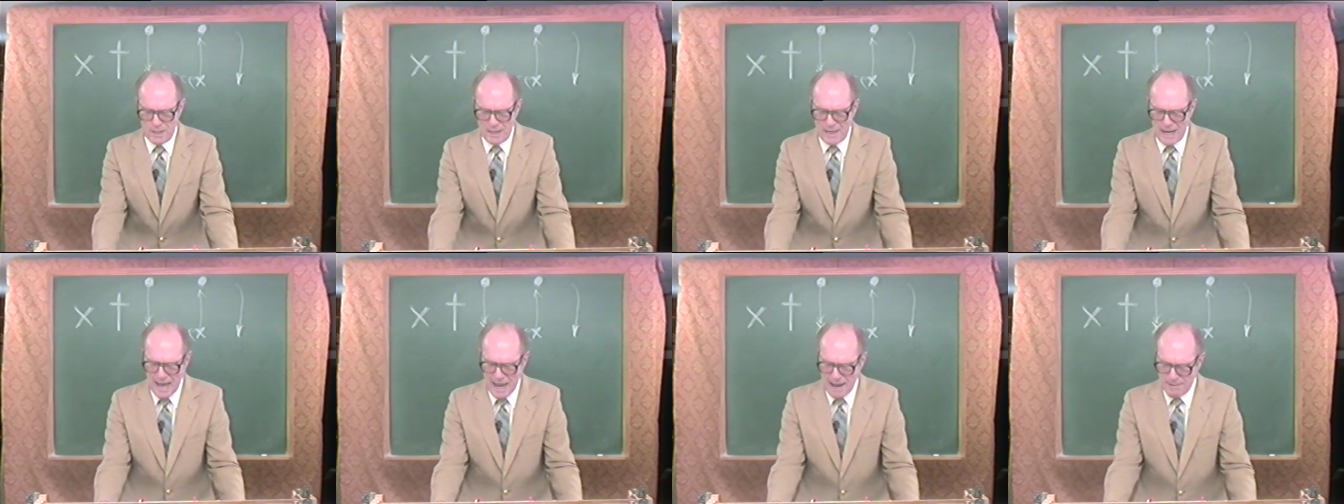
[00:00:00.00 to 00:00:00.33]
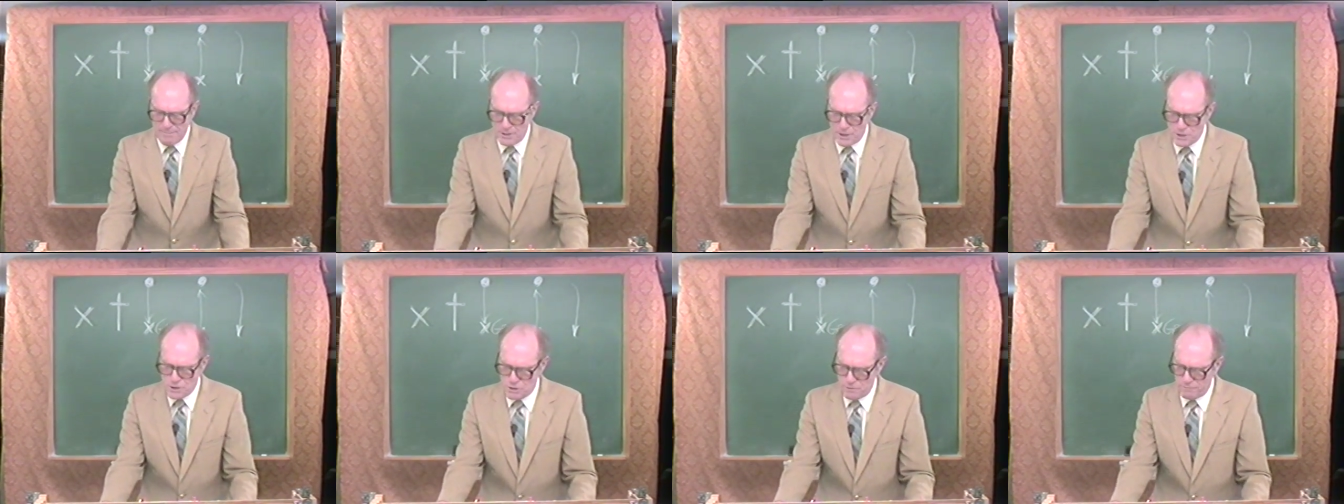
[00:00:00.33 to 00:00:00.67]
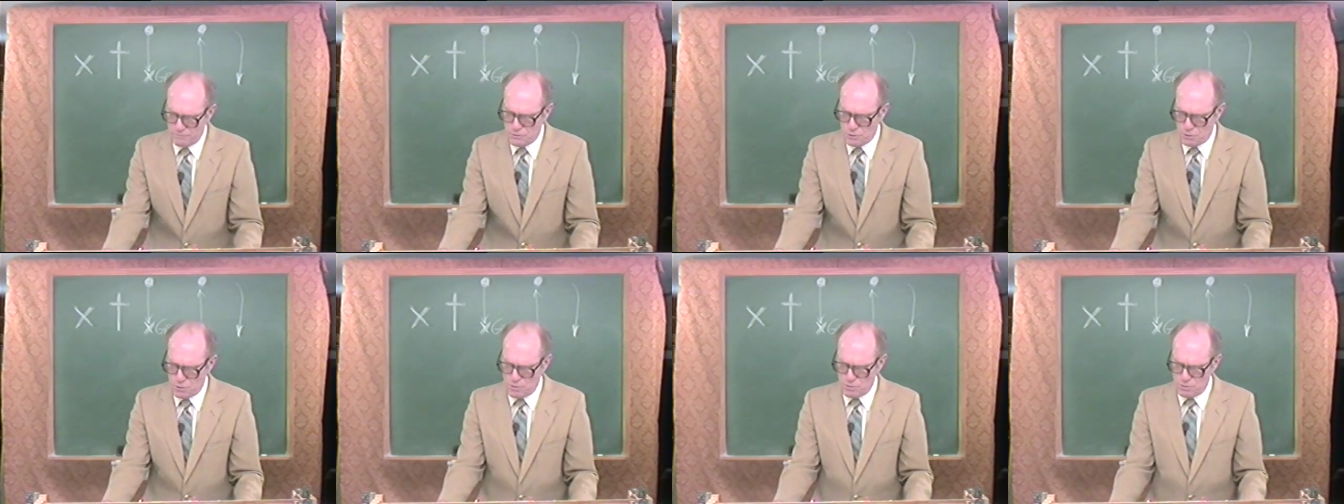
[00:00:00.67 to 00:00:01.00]
inhabitants
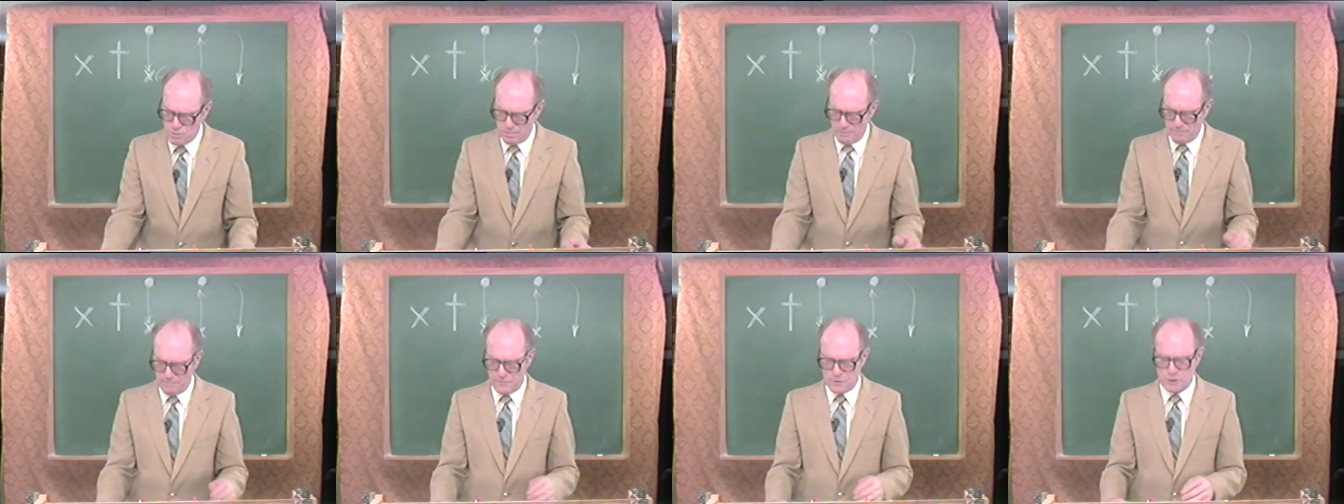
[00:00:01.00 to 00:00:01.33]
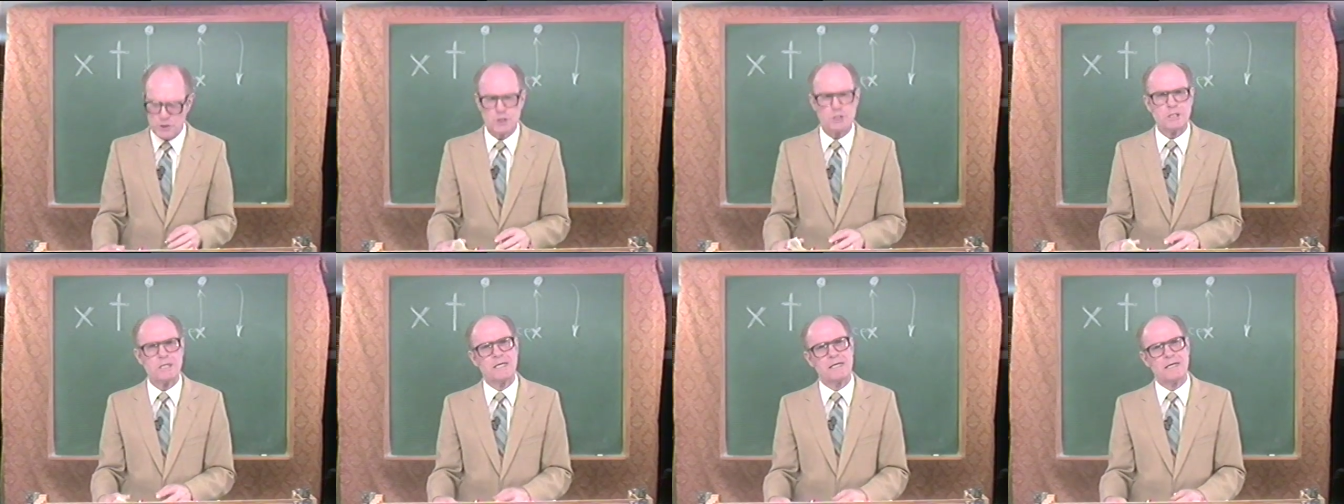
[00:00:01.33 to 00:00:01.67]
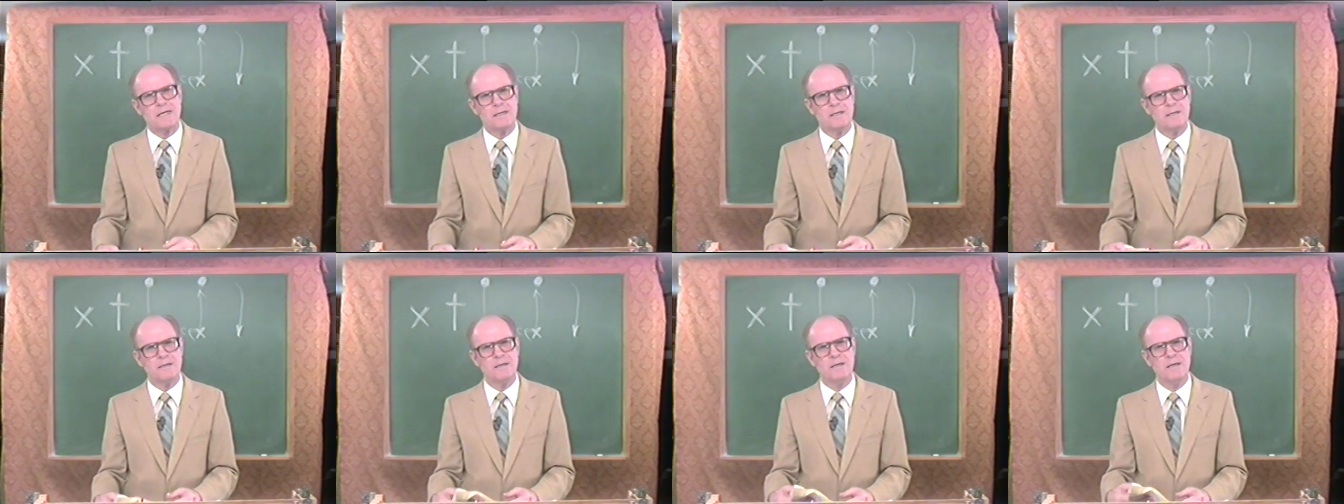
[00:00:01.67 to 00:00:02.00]
of Jerusalem for
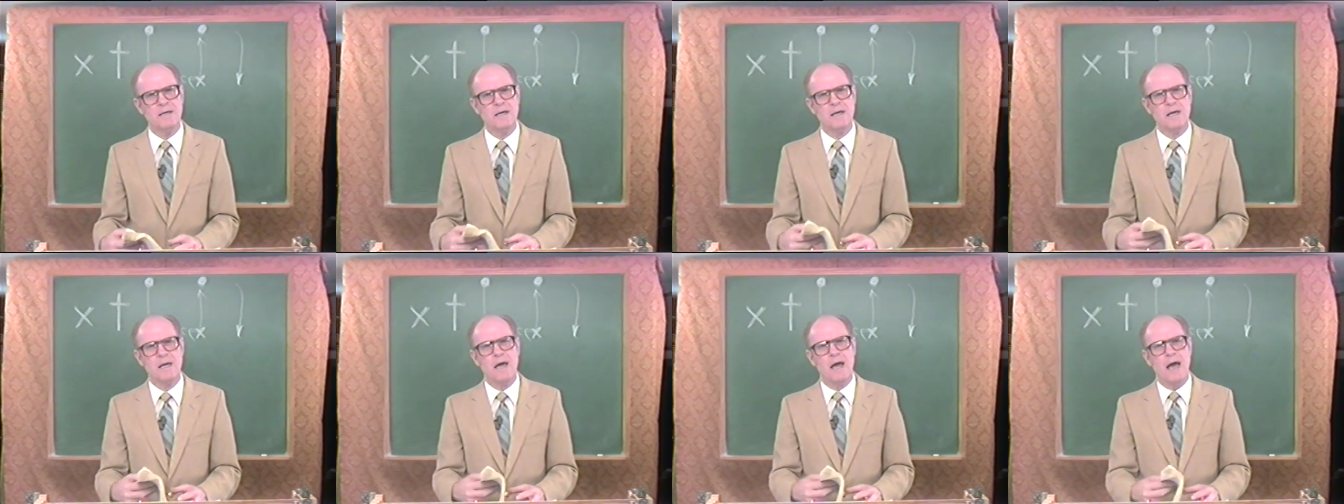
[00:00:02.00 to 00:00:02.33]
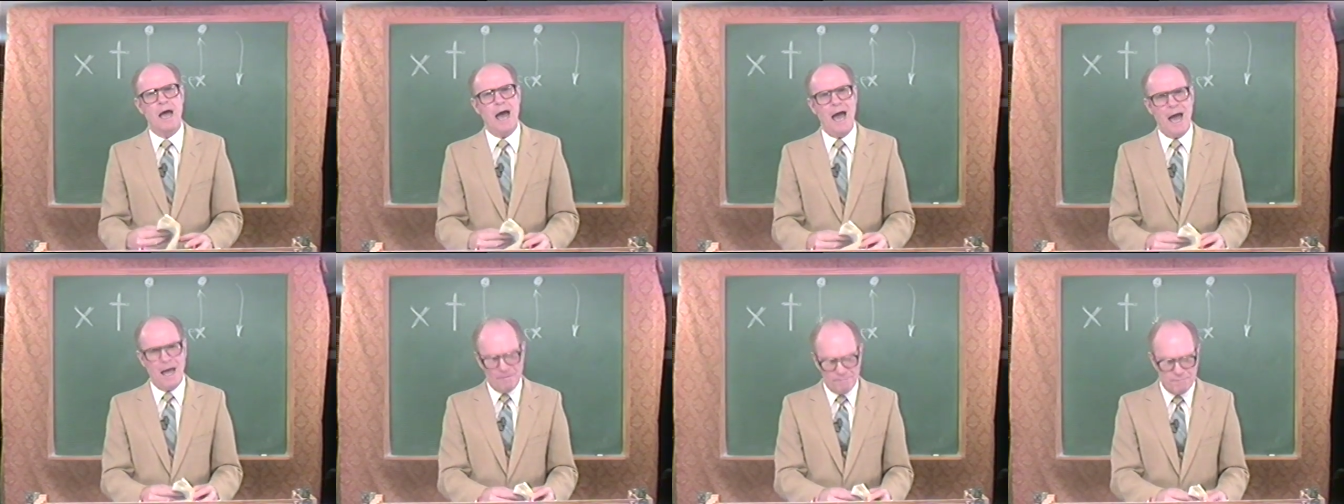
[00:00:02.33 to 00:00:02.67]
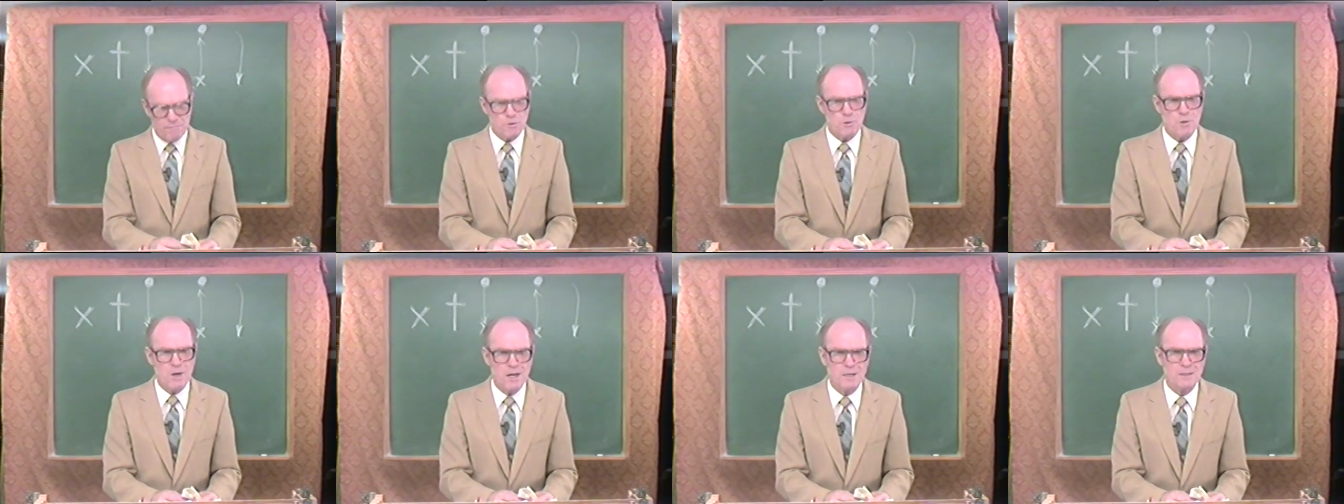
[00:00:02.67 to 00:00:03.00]
sin and
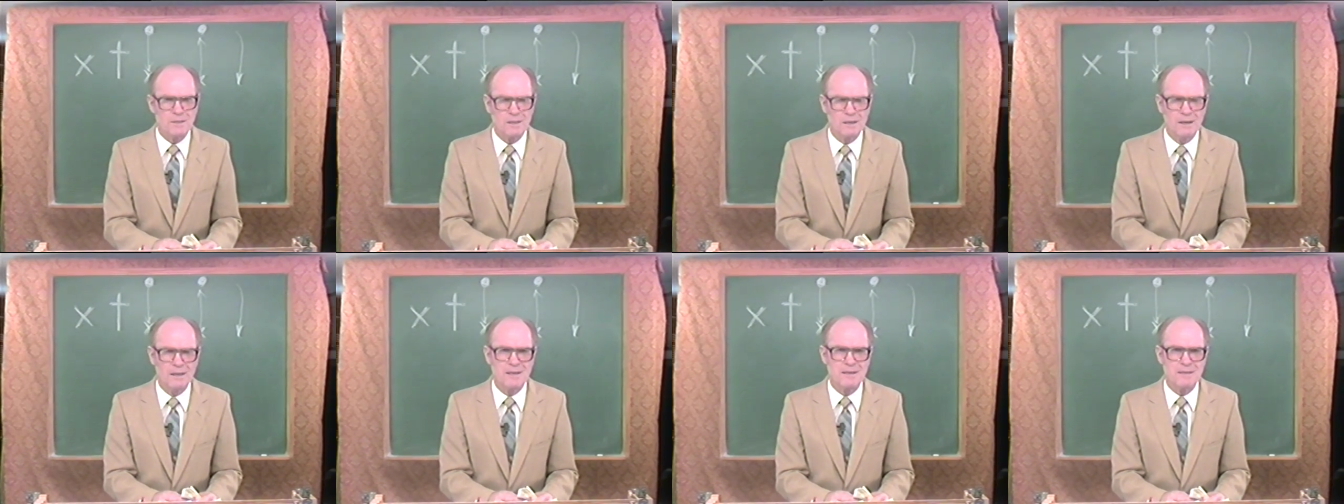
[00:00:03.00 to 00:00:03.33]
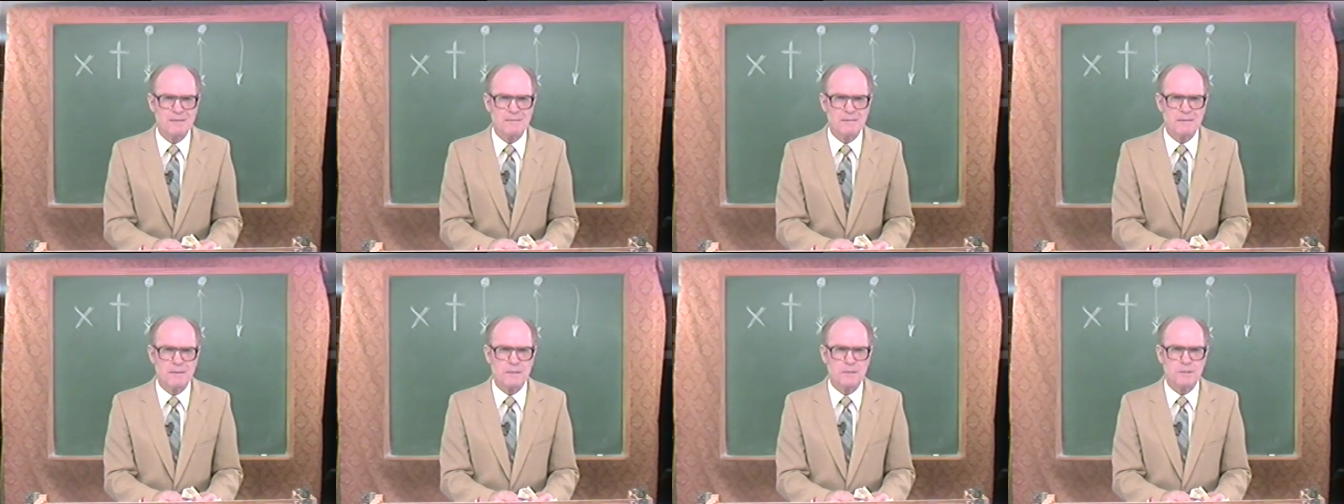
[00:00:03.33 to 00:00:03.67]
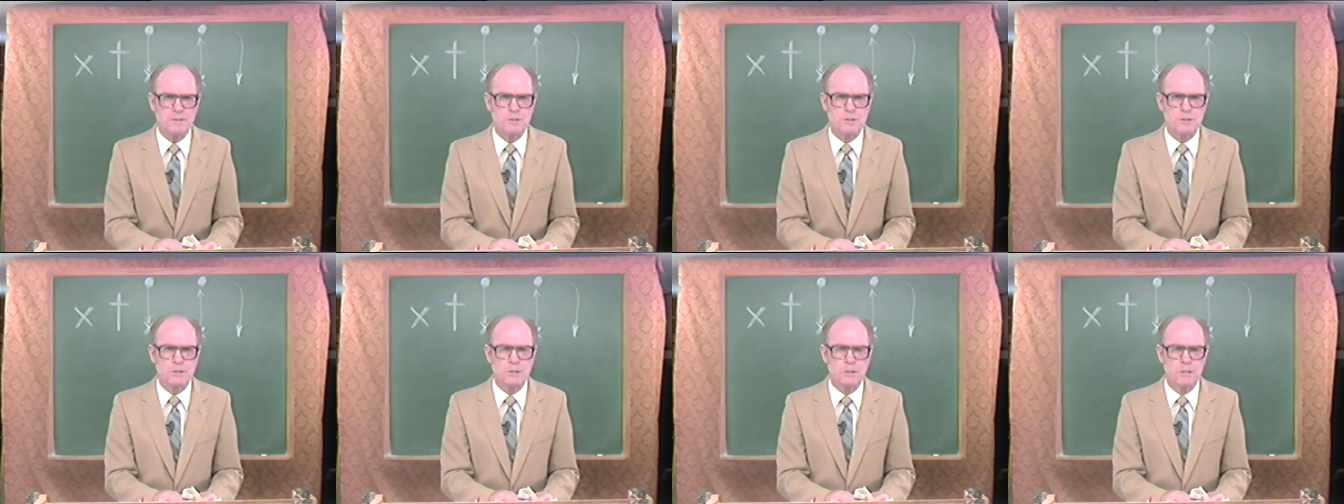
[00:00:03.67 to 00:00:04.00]
for
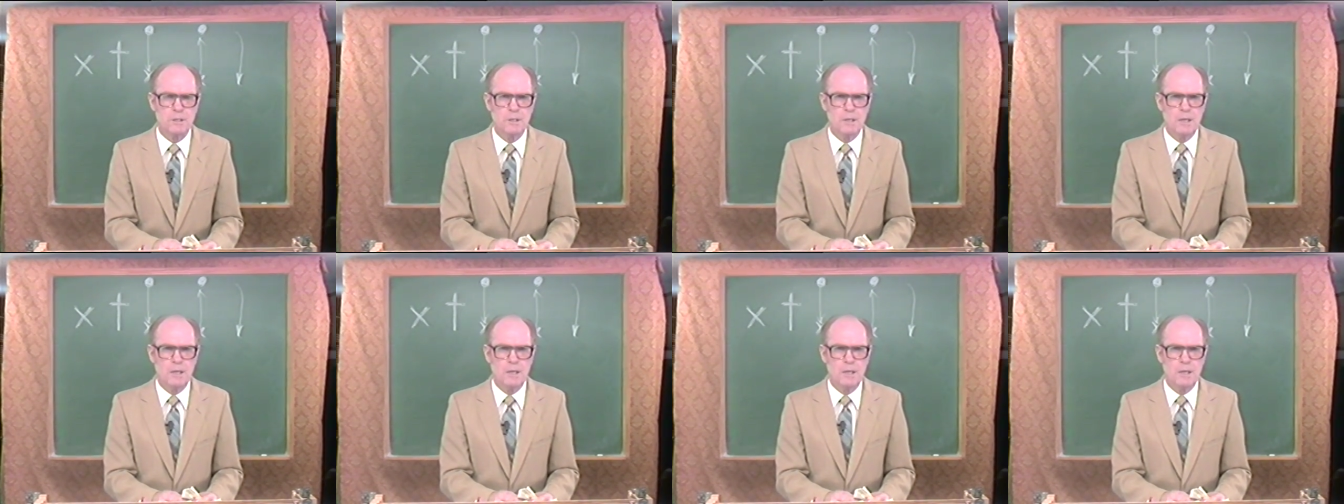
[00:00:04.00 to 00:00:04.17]
uncleanness.